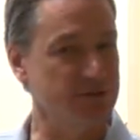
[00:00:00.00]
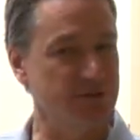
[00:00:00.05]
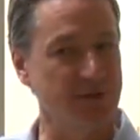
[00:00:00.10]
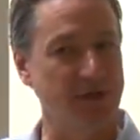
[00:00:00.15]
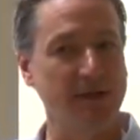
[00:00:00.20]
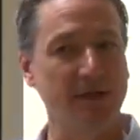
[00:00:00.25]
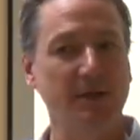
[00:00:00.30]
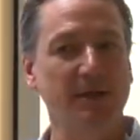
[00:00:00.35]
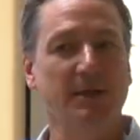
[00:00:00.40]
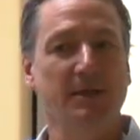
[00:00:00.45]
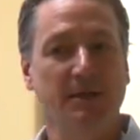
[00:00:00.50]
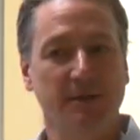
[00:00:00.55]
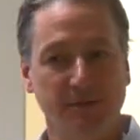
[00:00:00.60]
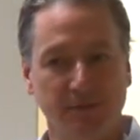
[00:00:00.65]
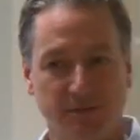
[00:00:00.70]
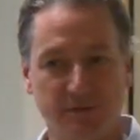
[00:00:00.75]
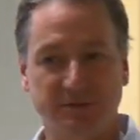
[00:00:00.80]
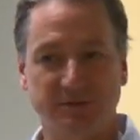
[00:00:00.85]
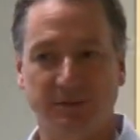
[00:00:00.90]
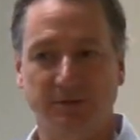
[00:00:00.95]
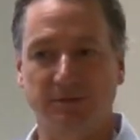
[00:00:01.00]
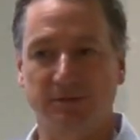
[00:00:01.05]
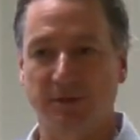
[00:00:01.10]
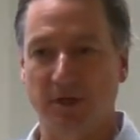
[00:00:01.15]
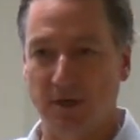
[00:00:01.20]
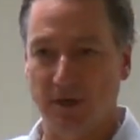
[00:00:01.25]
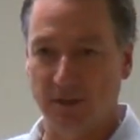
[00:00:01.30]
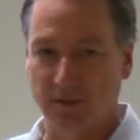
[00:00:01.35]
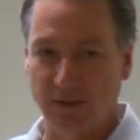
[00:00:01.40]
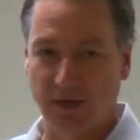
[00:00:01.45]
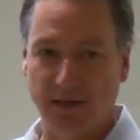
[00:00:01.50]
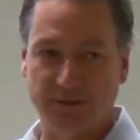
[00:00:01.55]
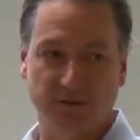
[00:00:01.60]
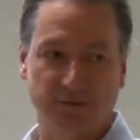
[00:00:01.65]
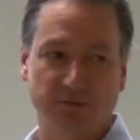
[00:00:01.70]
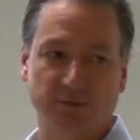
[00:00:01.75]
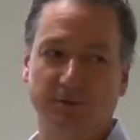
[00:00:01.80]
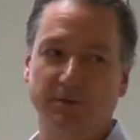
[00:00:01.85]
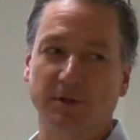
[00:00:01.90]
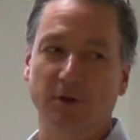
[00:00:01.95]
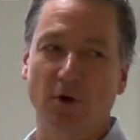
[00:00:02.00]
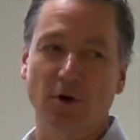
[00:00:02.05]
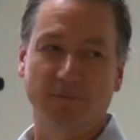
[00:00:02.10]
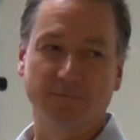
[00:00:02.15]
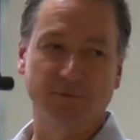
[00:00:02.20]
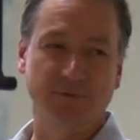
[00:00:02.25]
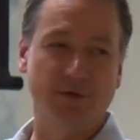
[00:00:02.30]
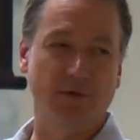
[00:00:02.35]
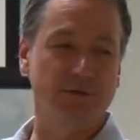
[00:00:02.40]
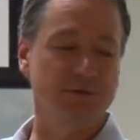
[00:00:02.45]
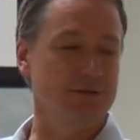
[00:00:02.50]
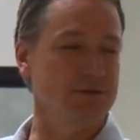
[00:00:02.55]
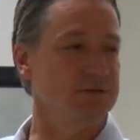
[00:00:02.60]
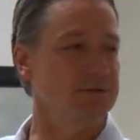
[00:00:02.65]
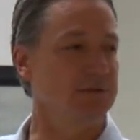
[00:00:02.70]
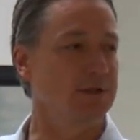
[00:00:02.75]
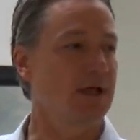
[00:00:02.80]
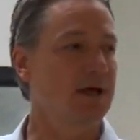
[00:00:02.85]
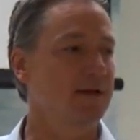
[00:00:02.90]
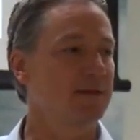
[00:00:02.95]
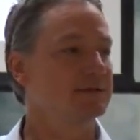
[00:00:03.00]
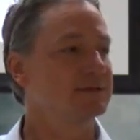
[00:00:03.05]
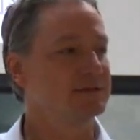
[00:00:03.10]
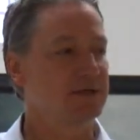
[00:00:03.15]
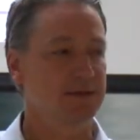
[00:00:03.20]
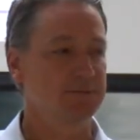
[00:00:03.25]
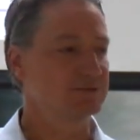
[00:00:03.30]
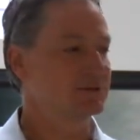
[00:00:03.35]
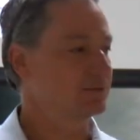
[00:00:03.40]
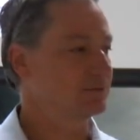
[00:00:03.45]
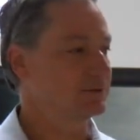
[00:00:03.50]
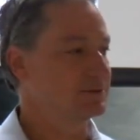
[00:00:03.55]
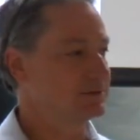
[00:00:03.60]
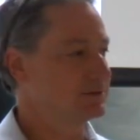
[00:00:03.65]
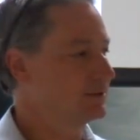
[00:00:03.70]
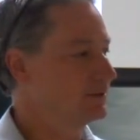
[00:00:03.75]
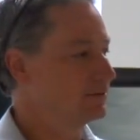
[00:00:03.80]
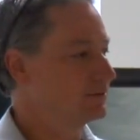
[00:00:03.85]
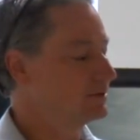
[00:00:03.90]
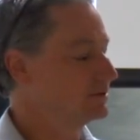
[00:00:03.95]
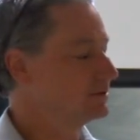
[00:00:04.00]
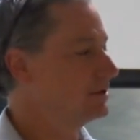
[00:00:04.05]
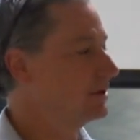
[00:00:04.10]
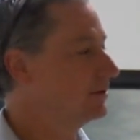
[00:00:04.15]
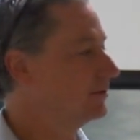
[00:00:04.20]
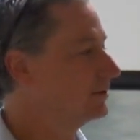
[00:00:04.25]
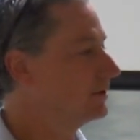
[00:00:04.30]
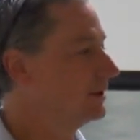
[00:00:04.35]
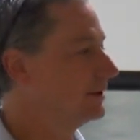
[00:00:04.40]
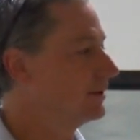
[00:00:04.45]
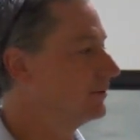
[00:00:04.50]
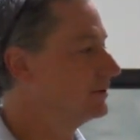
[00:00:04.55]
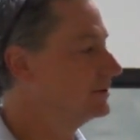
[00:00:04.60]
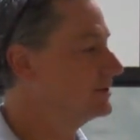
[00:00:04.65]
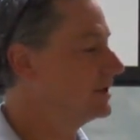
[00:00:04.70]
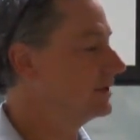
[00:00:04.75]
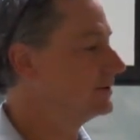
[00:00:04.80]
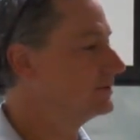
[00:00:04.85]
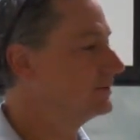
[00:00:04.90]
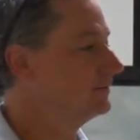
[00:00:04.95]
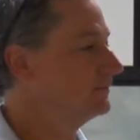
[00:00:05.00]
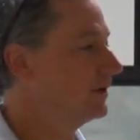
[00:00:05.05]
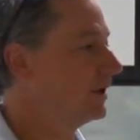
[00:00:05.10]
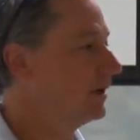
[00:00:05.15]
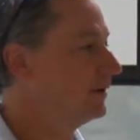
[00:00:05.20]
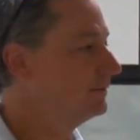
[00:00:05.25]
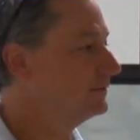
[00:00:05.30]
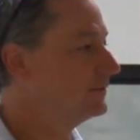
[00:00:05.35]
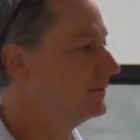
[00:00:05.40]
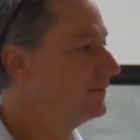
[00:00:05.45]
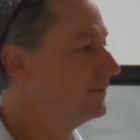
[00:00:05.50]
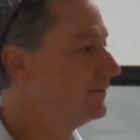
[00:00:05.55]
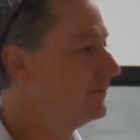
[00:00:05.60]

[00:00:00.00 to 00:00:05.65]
So that those single car crashes or the overdoses, a lot of the times there, there is no clear intent involved.